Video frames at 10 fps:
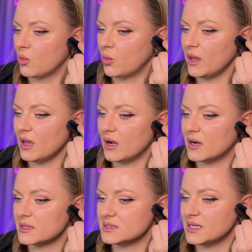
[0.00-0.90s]
we
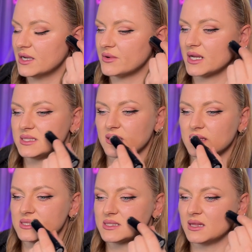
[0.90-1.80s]
are directing
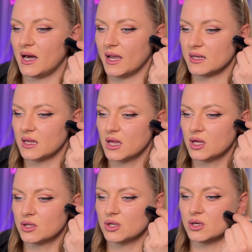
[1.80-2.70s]
this line
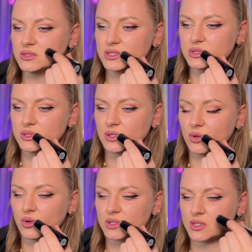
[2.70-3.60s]
not to the
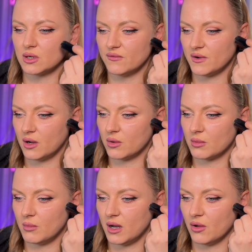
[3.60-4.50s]
corner of
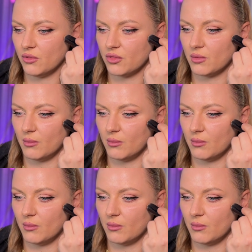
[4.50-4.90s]
our mouth,